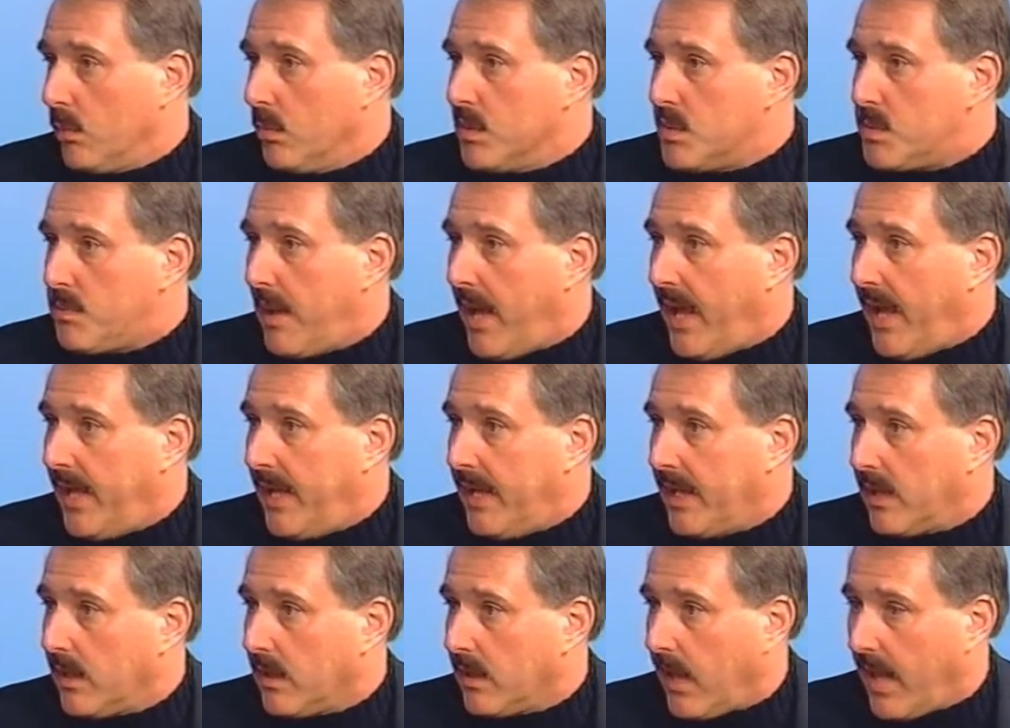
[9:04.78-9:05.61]
was
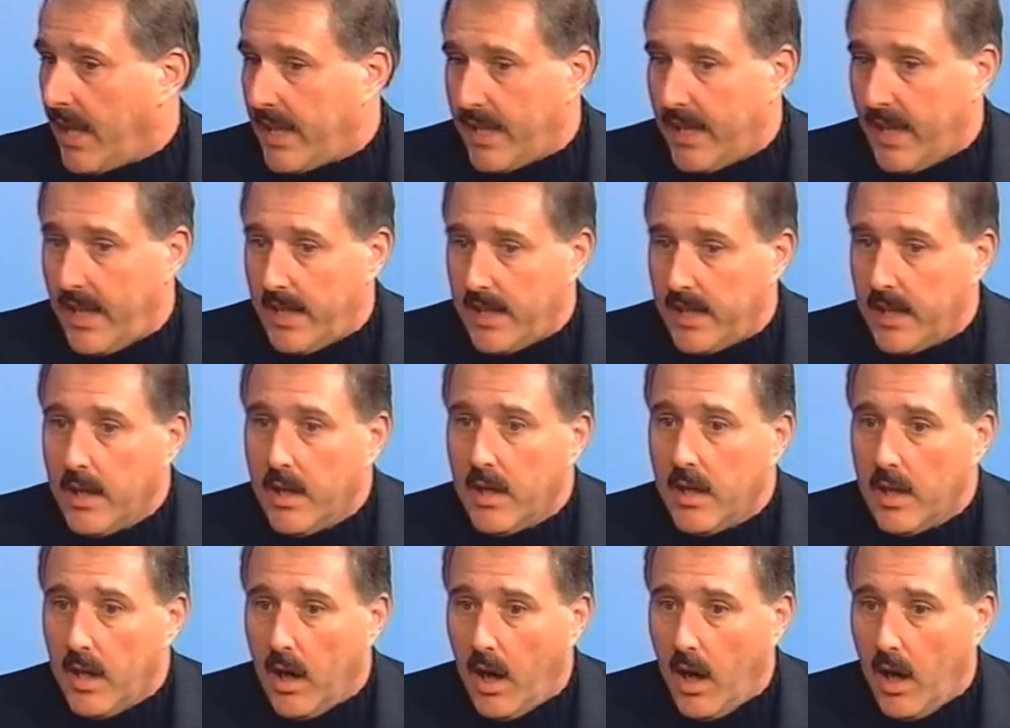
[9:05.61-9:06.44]
paying like a
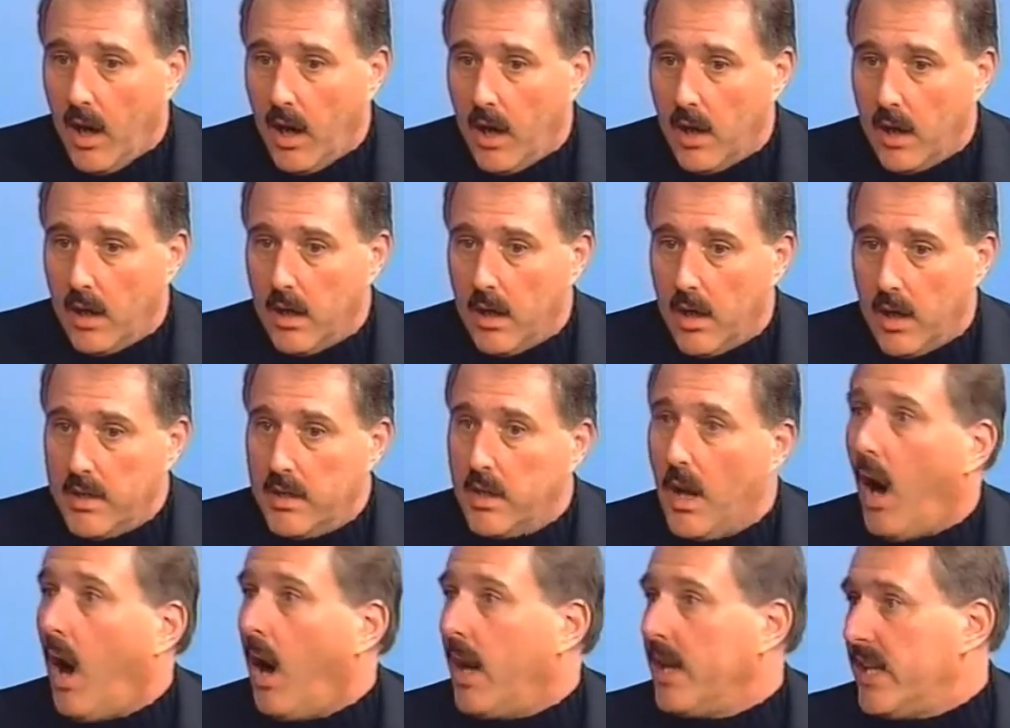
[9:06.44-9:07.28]
uh, a
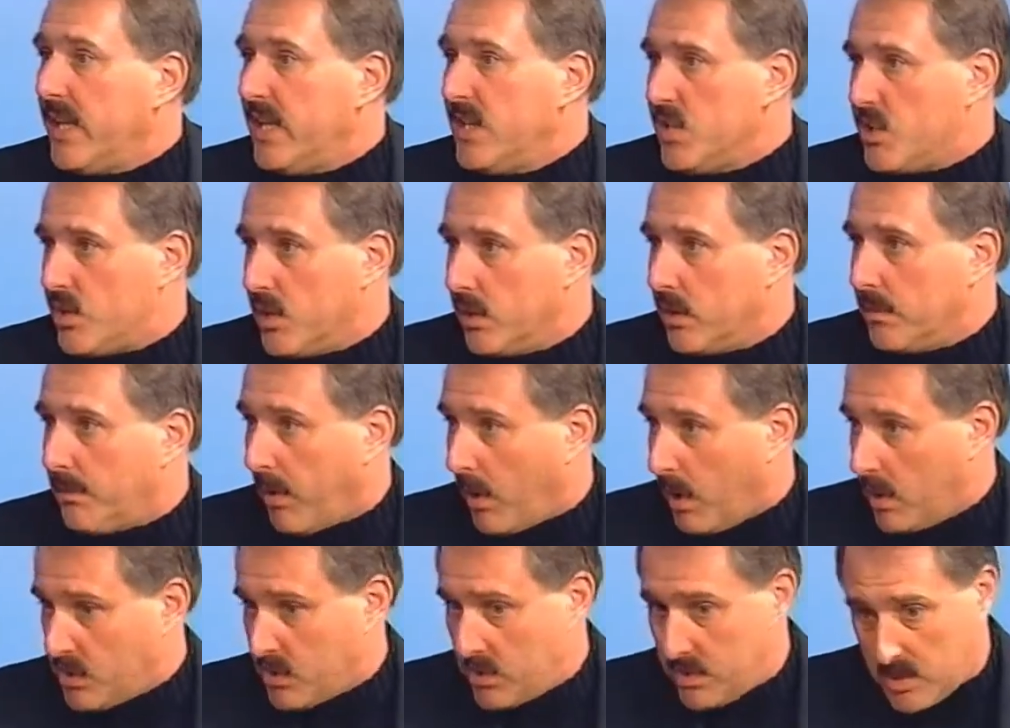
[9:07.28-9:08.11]
non-injured
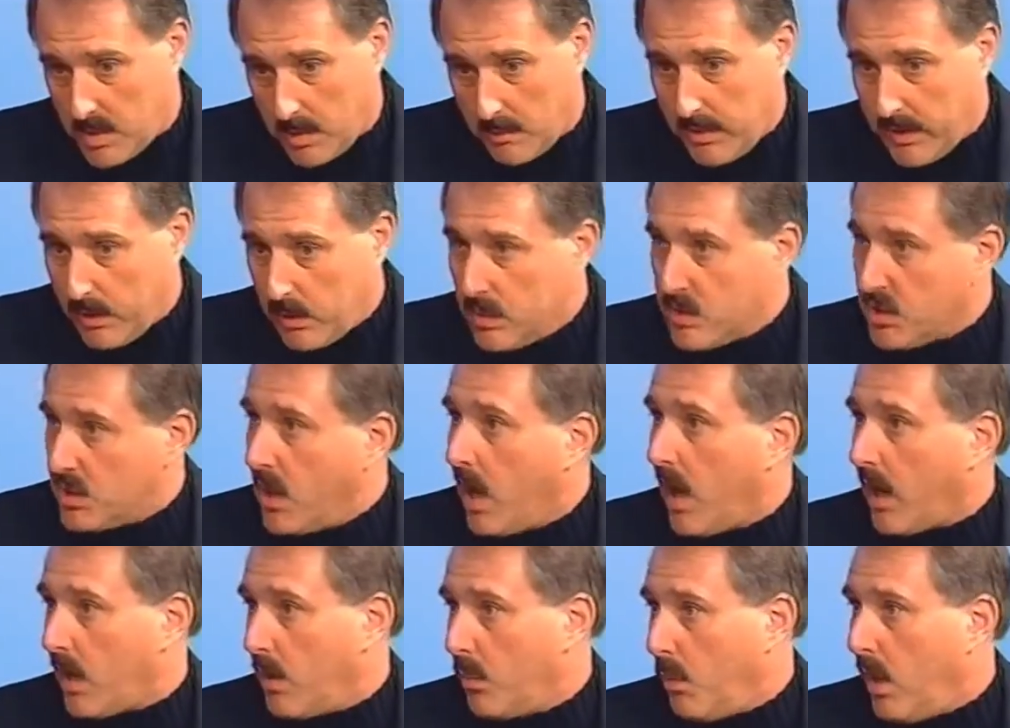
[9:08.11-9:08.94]
person, somebody who was
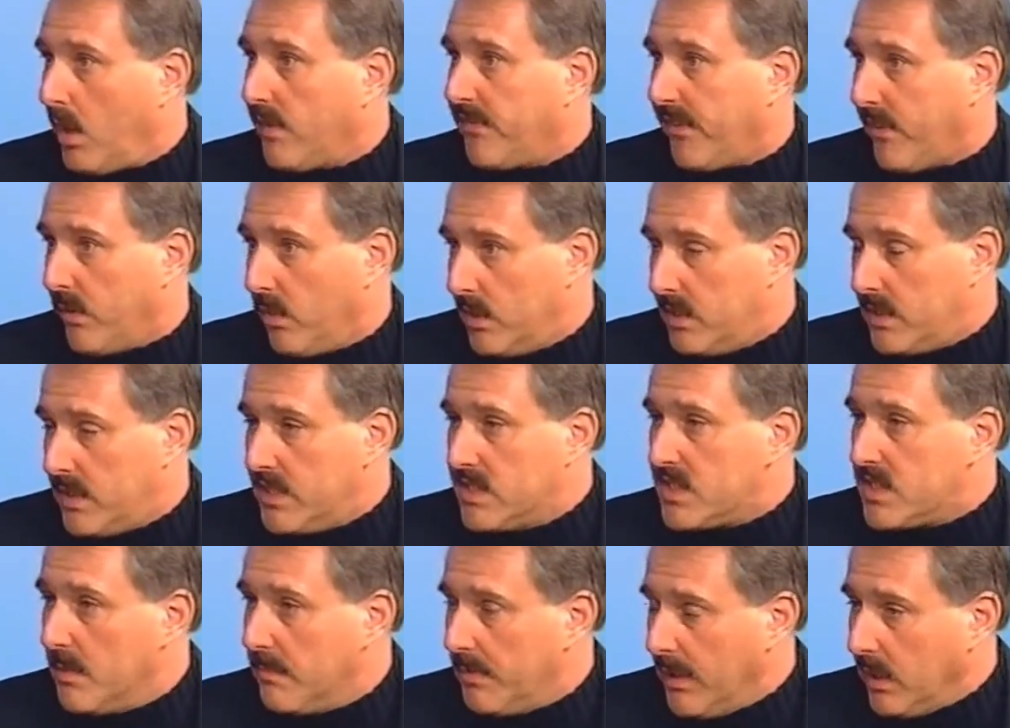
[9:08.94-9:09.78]
not on welfare or
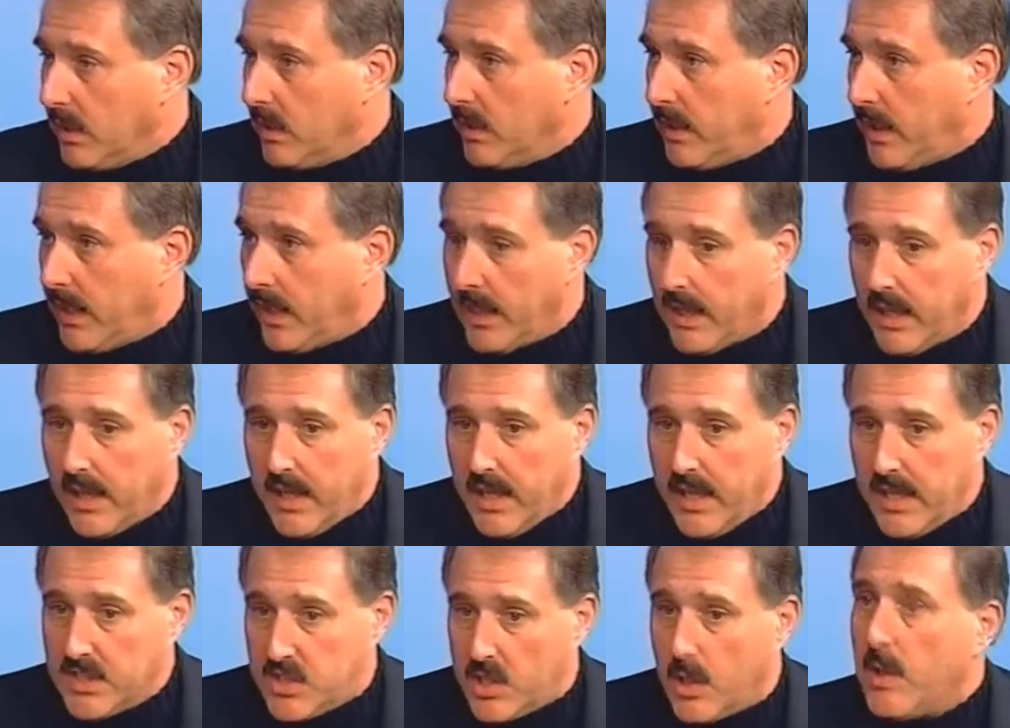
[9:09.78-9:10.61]
disability,
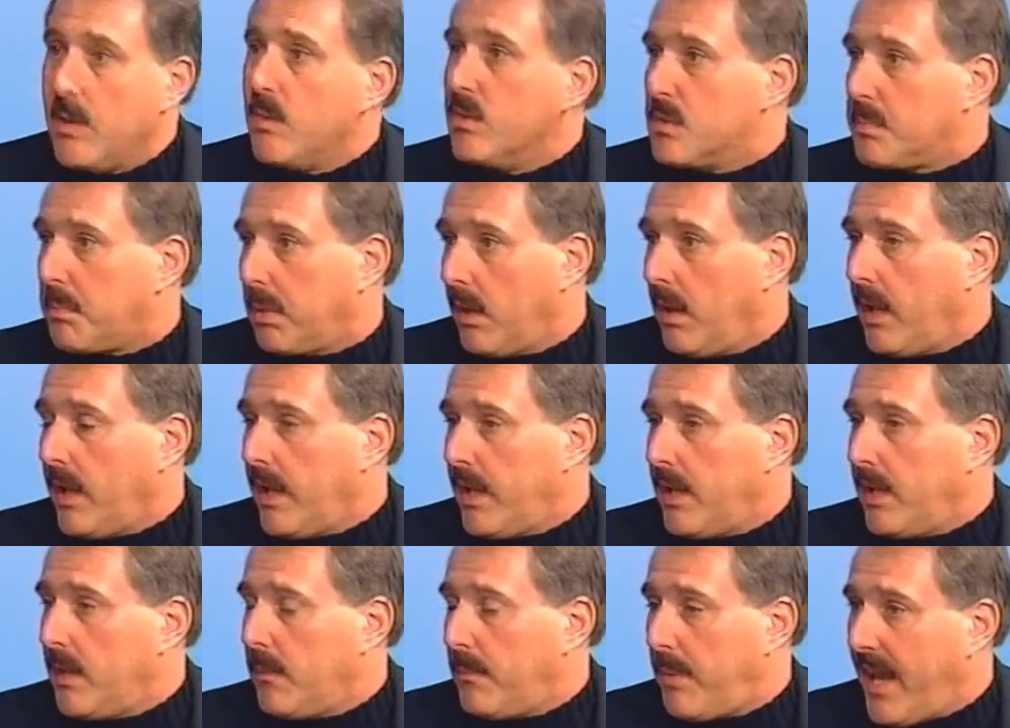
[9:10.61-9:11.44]
and so he was
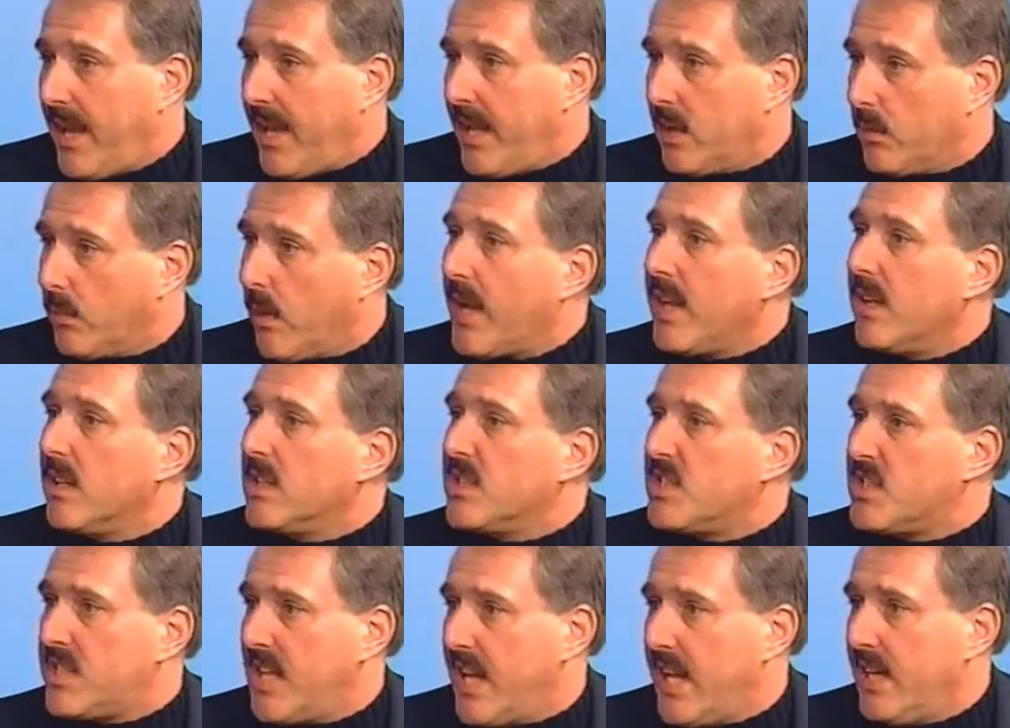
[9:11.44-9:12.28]
paying paying
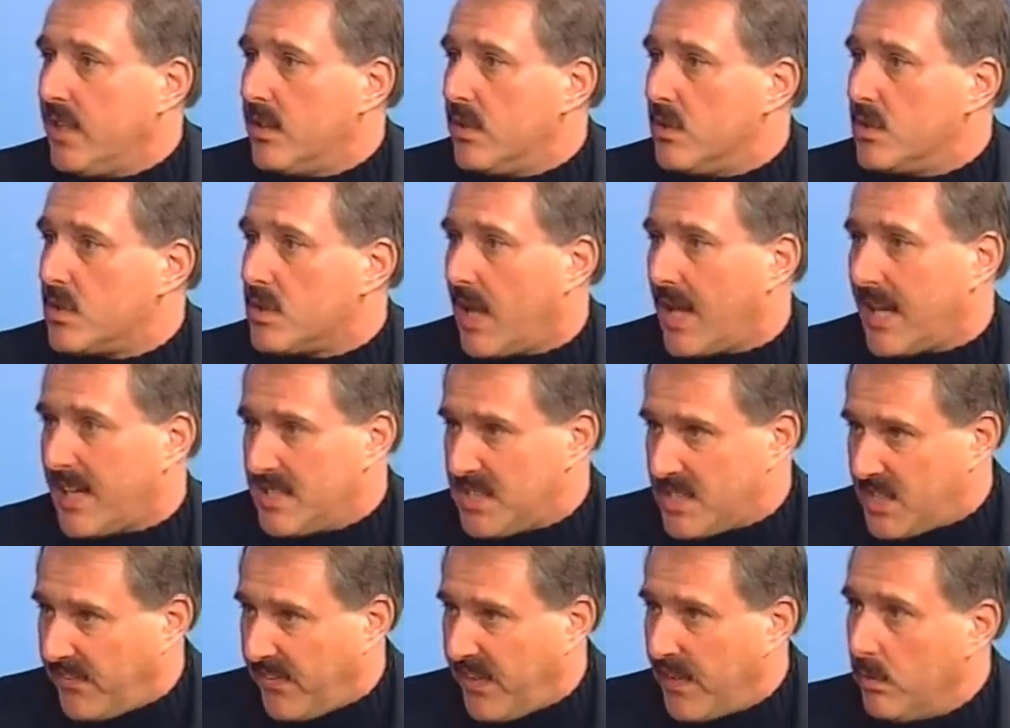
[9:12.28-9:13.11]
regular standards, like
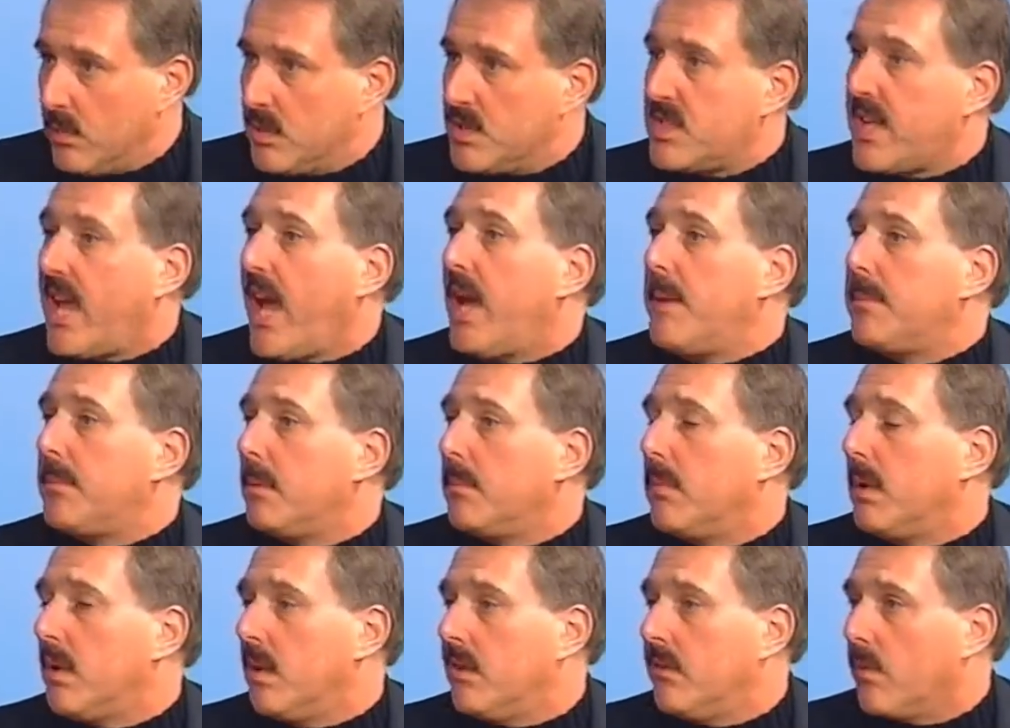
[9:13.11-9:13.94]
as if he was
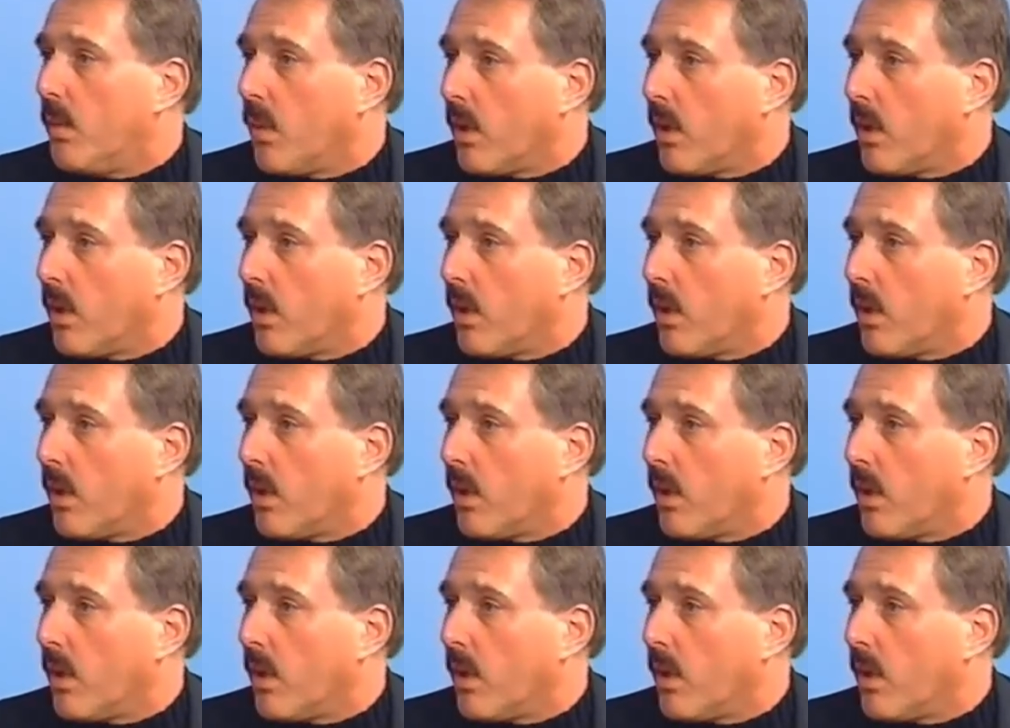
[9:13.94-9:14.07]
capable mm-hmm.